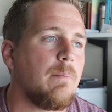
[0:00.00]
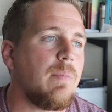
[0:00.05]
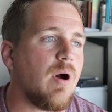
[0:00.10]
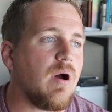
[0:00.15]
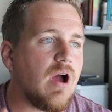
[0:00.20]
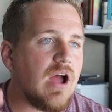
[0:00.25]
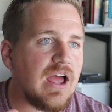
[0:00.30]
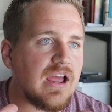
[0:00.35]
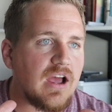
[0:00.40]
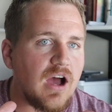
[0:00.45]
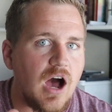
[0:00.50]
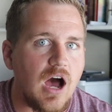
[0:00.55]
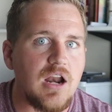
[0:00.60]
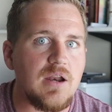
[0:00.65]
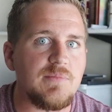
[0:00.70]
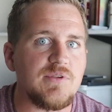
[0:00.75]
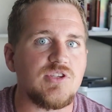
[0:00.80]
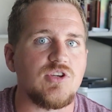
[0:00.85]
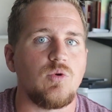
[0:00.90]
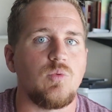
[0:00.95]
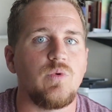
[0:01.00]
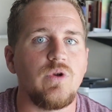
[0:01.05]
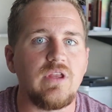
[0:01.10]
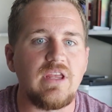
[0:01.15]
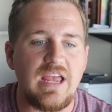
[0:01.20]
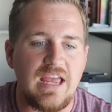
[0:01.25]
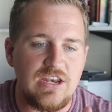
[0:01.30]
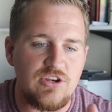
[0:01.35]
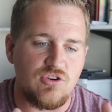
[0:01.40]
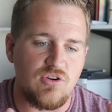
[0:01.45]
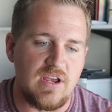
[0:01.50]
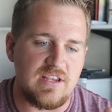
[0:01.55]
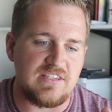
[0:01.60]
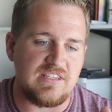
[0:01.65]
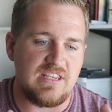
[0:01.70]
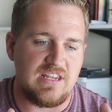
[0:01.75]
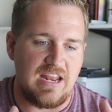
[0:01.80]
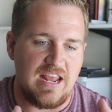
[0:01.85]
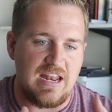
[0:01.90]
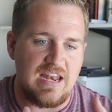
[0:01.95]
But economists are really
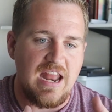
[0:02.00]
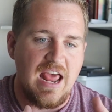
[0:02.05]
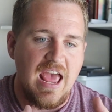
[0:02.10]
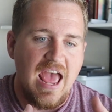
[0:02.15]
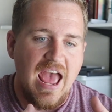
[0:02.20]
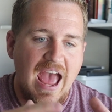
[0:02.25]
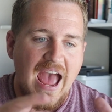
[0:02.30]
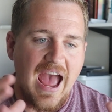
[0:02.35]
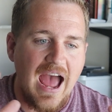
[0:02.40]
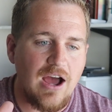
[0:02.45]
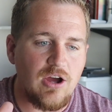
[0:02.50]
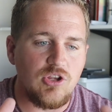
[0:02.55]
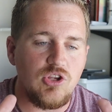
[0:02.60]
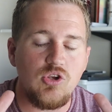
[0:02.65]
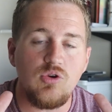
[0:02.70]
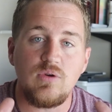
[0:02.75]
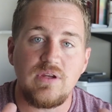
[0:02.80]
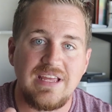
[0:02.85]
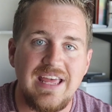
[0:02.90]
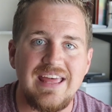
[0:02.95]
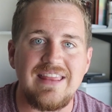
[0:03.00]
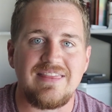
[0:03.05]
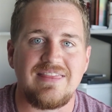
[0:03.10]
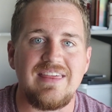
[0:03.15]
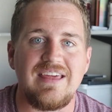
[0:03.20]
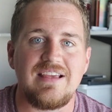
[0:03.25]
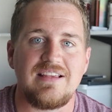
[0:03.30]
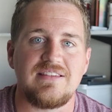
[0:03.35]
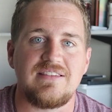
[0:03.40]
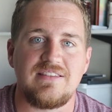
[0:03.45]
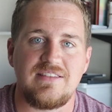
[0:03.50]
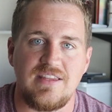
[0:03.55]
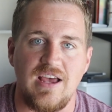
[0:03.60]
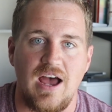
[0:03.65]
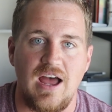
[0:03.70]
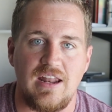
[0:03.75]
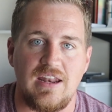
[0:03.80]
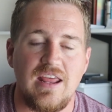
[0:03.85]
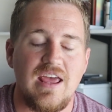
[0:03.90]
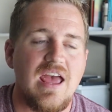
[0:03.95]
interested in how you get things
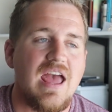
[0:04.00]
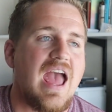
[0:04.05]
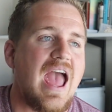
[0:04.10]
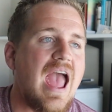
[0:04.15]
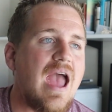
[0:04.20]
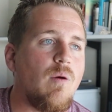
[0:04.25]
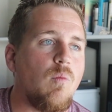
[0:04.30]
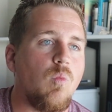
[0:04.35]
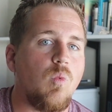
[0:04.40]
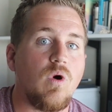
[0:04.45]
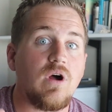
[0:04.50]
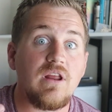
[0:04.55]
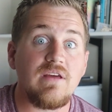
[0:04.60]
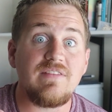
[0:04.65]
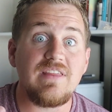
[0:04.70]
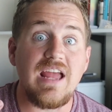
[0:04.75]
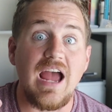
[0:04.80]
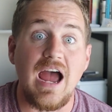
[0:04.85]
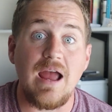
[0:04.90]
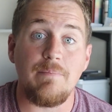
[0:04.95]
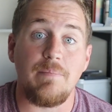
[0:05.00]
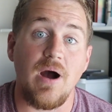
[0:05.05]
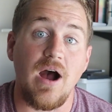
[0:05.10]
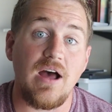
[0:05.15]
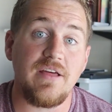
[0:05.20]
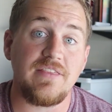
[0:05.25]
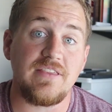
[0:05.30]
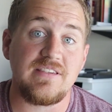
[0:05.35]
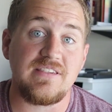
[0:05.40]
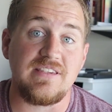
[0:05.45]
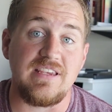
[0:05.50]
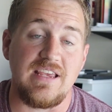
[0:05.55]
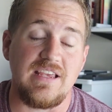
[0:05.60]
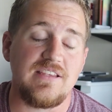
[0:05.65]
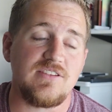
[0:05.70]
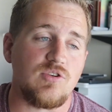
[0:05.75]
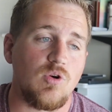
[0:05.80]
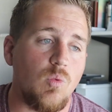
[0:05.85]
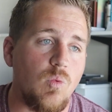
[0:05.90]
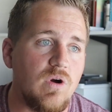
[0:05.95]
done. And one of the
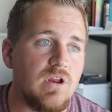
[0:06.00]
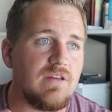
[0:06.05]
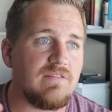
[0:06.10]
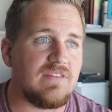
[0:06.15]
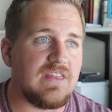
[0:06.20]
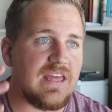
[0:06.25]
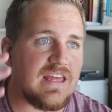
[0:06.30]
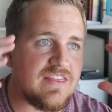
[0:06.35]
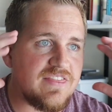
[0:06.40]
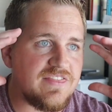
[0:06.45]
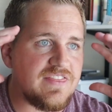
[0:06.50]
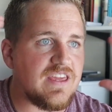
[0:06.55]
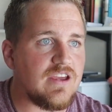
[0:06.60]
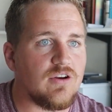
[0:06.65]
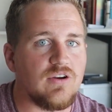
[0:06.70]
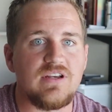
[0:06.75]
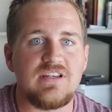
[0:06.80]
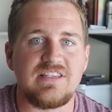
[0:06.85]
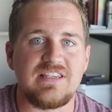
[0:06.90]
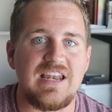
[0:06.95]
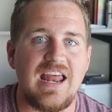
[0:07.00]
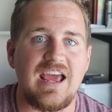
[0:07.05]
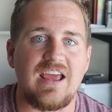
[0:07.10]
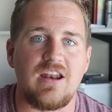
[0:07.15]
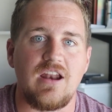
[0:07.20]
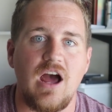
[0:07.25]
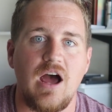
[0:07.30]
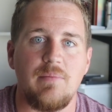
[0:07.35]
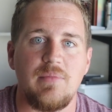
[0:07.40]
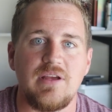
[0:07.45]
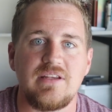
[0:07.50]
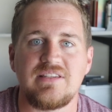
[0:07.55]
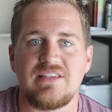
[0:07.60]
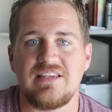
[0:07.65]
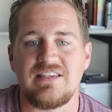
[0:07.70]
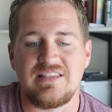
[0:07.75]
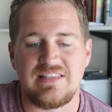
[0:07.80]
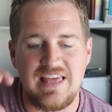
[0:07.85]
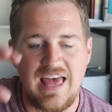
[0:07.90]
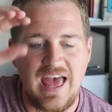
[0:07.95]
hypotheses, or one of the theories in economics,
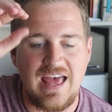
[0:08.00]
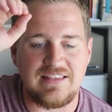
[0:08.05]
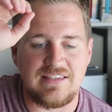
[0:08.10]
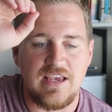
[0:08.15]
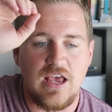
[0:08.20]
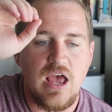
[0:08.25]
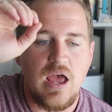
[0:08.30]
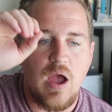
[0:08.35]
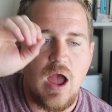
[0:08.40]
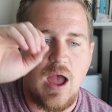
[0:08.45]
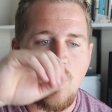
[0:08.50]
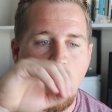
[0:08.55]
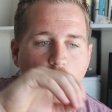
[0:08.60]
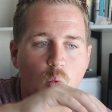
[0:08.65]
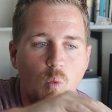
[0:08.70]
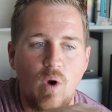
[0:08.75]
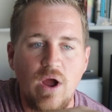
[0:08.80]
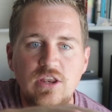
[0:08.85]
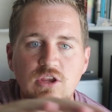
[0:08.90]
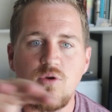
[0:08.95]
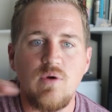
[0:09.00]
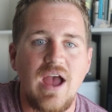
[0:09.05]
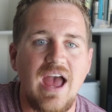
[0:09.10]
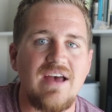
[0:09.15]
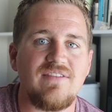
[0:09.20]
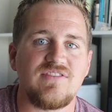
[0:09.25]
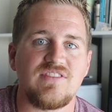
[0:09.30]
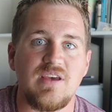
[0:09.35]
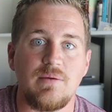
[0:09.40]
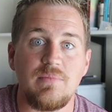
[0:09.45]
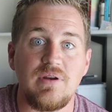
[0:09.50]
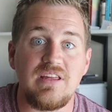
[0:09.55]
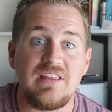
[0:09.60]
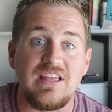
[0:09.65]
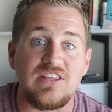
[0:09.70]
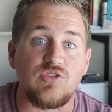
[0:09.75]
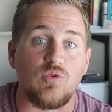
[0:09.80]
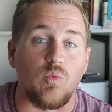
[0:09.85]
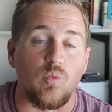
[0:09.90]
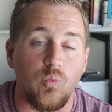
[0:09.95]
is that when you have somebody
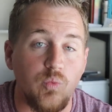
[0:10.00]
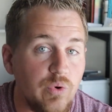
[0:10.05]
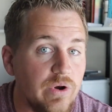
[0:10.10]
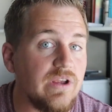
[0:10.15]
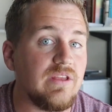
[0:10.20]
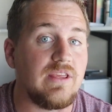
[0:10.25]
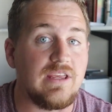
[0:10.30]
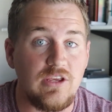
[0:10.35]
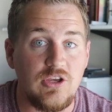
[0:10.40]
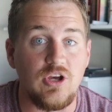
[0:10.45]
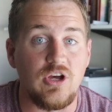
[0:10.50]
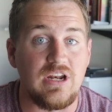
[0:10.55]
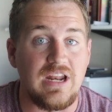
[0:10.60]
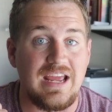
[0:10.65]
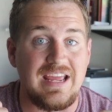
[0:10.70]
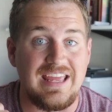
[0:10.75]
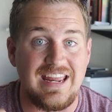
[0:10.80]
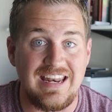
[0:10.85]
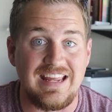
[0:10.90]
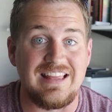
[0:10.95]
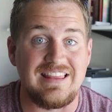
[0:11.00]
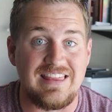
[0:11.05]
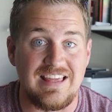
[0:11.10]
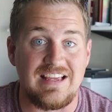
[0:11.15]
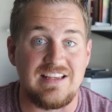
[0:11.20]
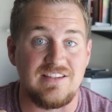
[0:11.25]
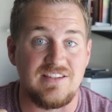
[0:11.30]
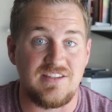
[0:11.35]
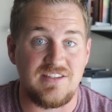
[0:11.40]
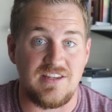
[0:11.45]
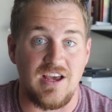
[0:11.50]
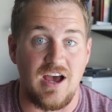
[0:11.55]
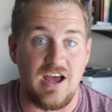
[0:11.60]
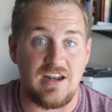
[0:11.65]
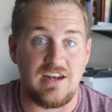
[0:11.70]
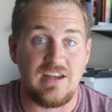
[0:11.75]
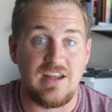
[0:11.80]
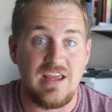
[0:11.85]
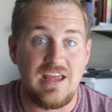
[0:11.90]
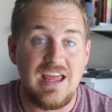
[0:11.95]
that's really good at getting things
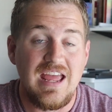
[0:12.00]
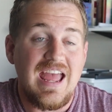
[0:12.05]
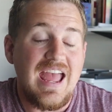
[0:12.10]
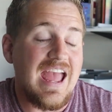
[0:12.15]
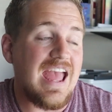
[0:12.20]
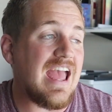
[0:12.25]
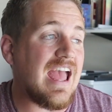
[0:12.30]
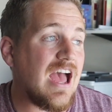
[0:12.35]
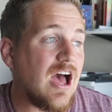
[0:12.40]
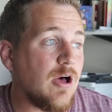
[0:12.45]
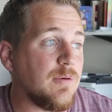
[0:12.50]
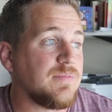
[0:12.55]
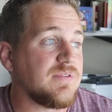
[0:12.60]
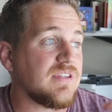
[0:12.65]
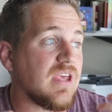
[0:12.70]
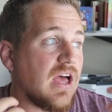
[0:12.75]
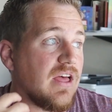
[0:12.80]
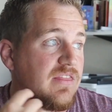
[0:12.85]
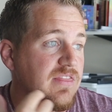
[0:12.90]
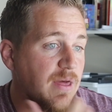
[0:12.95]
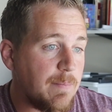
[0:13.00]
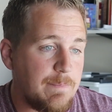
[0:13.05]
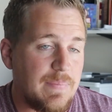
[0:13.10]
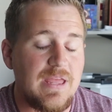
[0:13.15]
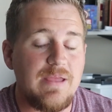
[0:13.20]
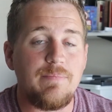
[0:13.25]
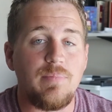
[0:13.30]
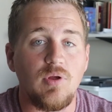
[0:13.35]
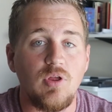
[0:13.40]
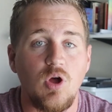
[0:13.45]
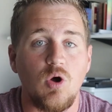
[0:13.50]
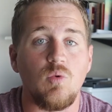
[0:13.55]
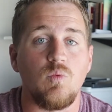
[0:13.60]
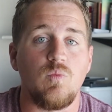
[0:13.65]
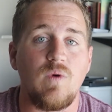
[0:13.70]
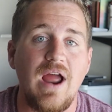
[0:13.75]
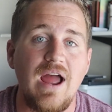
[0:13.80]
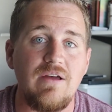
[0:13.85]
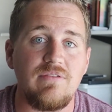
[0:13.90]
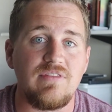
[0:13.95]
done, it helps the people
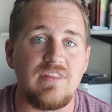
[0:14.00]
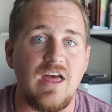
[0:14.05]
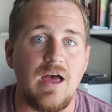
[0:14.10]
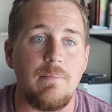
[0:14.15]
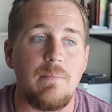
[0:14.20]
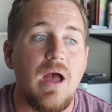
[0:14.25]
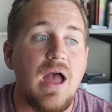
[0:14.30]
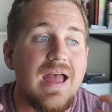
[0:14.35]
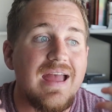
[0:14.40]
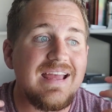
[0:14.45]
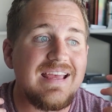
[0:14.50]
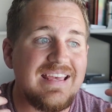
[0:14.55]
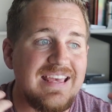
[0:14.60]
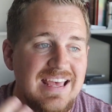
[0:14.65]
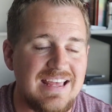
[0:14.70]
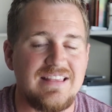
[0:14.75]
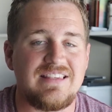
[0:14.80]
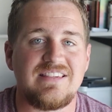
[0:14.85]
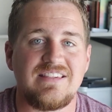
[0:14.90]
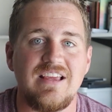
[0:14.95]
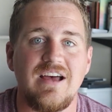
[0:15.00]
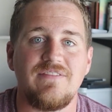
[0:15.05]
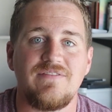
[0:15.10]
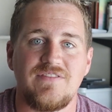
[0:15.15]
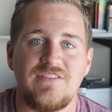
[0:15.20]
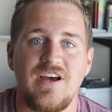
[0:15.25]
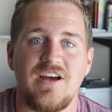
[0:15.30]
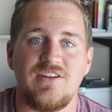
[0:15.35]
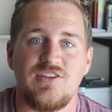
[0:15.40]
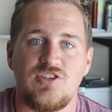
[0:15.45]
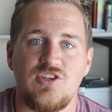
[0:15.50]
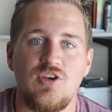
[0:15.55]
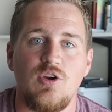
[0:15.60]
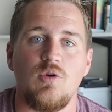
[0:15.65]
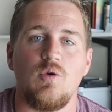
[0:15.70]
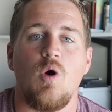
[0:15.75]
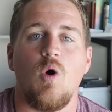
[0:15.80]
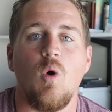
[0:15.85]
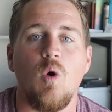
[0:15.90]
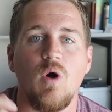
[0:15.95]
around them get stuff done
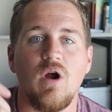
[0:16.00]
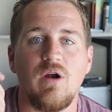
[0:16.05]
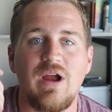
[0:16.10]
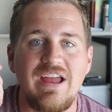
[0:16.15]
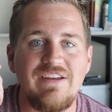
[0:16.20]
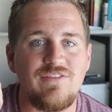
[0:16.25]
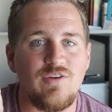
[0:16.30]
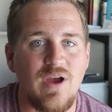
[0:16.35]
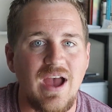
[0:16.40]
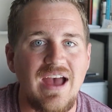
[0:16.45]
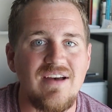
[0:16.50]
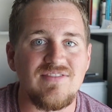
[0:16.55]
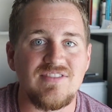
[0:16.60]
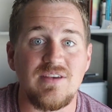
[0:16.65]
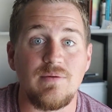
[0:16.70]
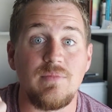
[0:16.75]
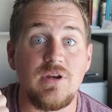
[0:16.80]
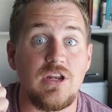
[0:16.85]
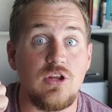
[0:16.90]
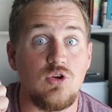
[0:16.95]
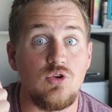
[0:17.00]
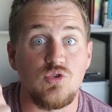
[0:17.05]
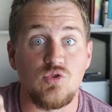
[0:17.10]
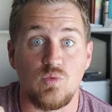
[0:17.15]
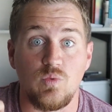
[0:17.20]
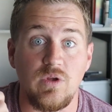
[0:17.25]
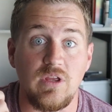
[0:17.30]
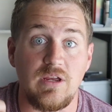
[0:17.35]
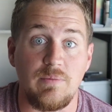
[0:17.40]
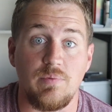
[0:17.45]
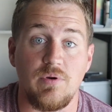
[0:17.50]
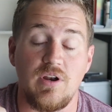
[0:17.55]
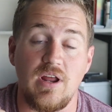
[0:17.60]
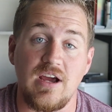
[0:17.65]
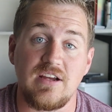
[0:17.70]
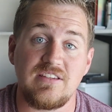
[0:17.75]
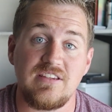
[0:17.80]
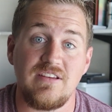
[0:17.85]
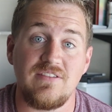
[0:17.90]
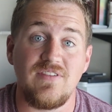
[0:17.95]
too. Or if you have somebody who's really
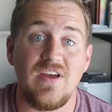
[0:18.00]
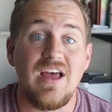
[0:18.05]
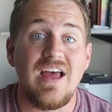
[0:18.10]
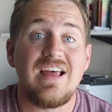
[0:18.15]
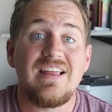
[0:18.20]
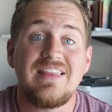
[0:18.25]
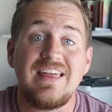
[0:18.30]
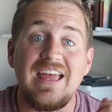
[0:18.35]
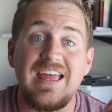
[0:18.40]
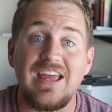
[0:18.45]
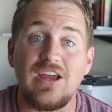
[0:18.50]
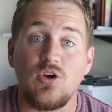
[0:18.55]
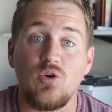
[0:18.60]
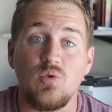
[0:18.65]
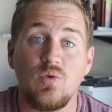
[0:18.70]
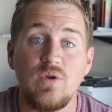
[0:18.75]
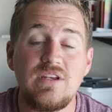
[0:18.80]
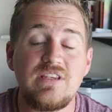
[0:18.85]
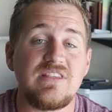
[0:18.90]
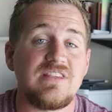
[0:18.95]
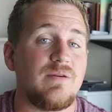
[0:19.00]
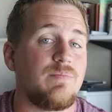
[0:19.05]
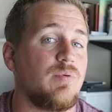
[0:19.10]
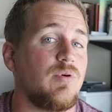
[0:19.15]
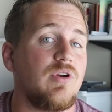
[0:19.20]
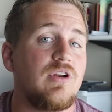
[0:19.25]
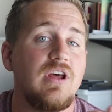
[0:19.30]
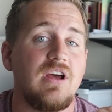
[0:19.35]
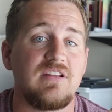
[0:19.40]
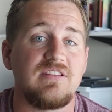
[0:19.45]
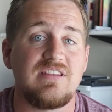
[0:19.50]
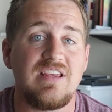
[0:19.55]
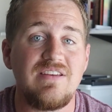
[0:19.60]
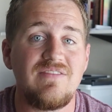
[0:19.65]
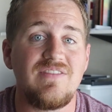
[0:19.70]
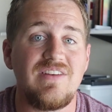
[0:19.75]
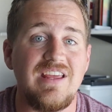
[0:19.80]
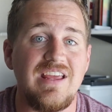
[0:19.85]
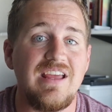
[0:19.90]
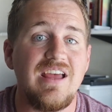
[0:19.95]
productive, they increase the
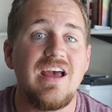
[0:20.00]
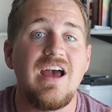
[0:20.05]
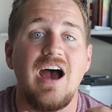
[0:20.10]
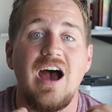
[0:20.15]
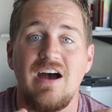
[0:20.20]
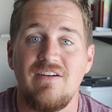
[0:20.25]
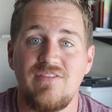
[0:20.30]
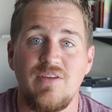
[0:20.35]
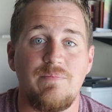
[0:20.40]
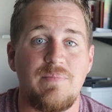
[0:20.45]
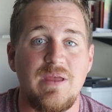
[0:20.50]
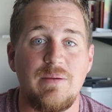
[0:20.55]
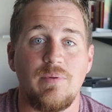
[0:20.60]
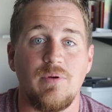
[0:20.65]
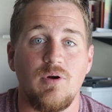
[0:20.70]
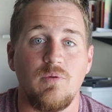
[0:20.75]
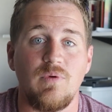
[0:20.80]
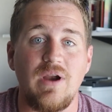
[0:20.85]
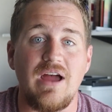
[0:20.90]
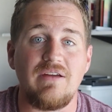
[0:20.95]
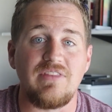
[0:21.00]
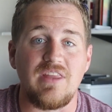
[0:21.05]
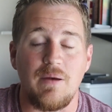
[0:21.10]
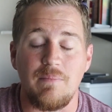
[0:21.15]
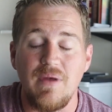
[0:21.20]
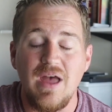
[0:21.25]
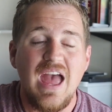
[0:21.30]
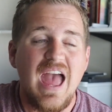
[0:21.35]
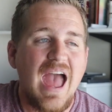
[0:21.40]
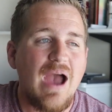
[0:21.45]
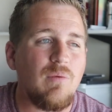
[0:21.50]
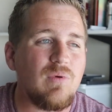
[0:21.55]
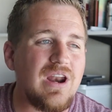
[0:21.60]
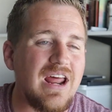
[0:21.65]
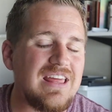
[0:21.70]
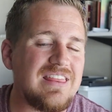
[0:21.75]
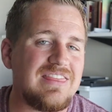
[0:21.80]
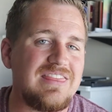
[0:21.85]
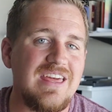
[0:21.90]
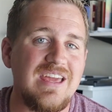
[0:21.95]
productivity of the people around them. And
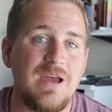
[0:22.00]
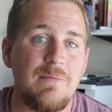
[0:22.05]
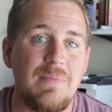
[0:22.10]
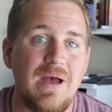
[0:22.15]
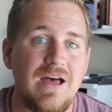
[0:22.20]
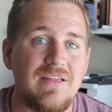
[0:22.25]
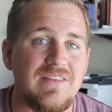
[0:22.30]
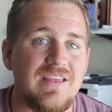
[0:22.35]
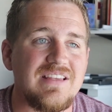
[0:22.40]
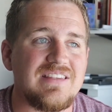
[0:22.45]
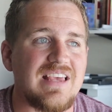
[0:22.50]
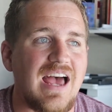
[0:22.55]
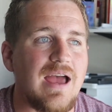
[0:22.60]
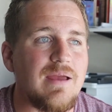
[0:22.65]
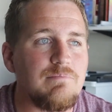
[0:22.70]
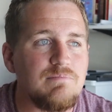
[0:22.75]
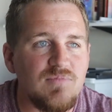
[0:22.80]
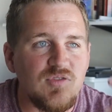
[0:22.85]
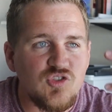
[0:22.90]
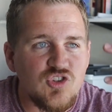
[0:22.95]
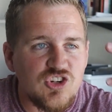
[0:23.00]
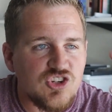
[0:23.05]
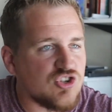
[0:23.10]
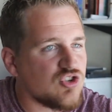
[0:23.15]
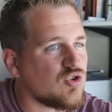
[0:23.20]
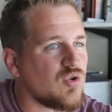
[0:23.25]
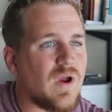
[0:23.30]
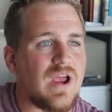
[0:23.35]
when I think about this, I'm just